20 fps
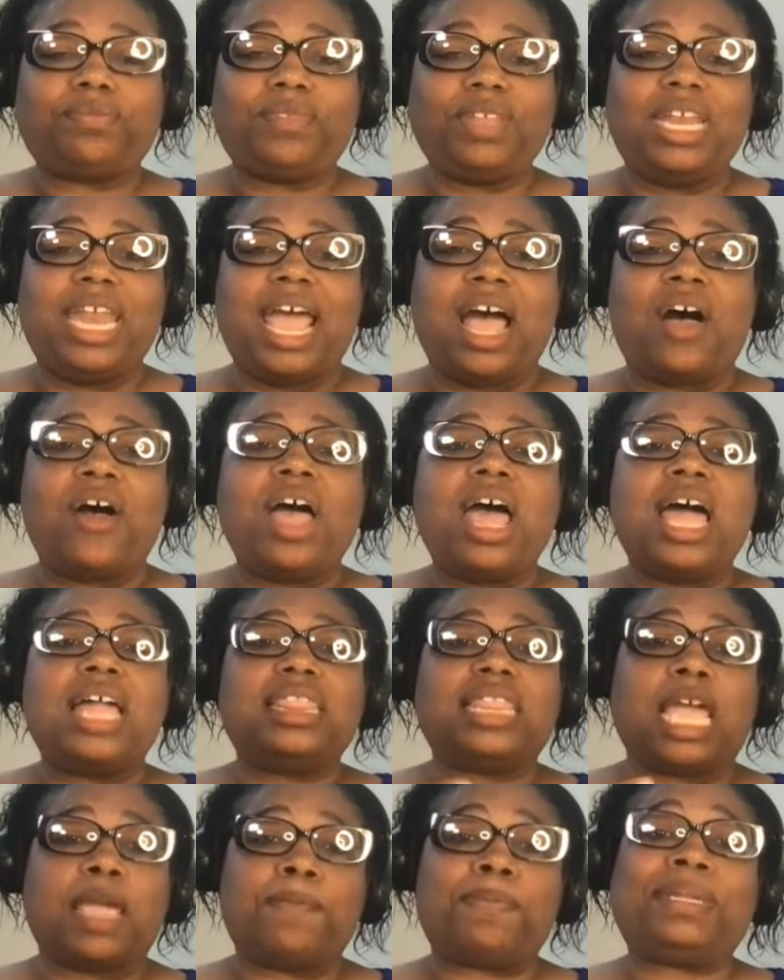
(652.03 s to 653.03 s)
Now,
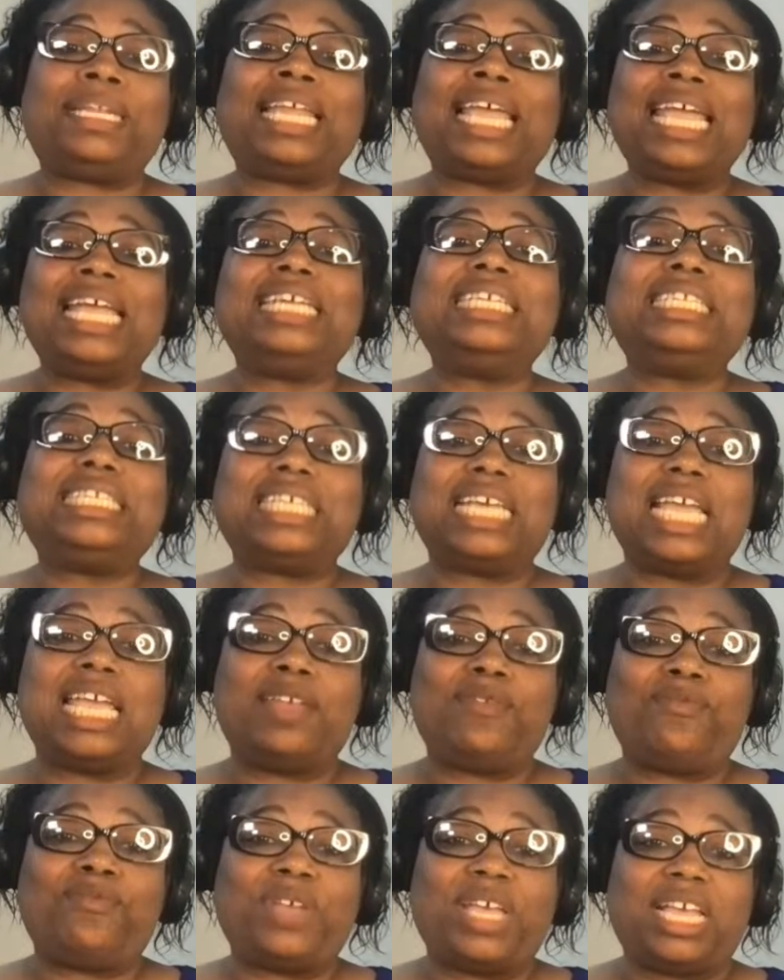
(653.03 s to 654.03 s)
they plan to
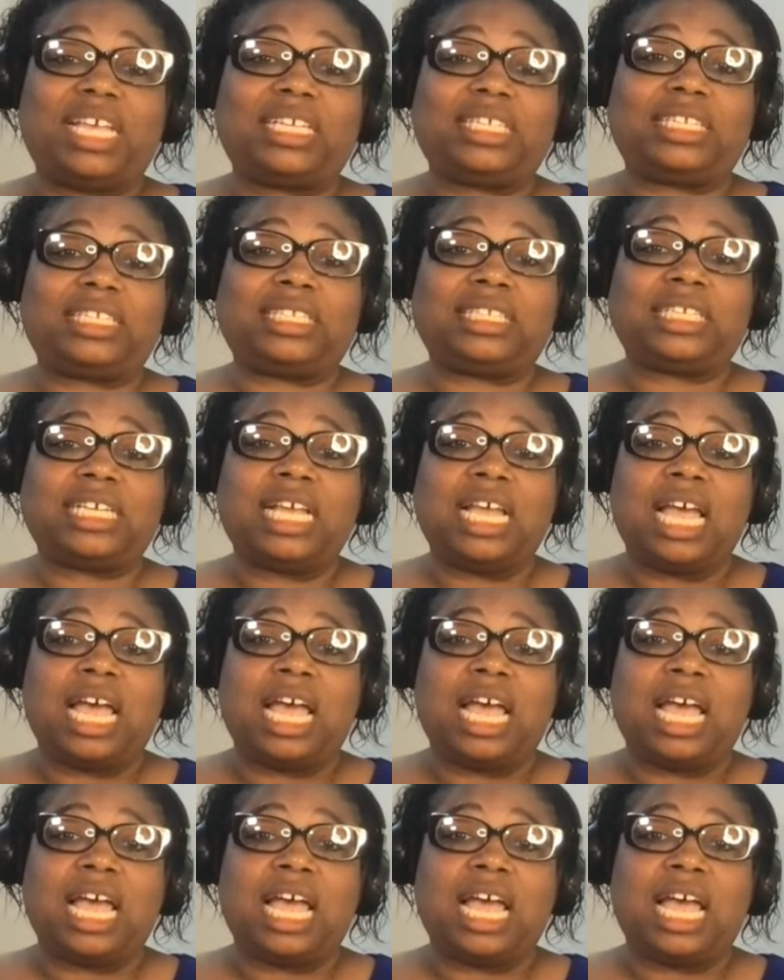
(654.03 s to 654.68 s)
invest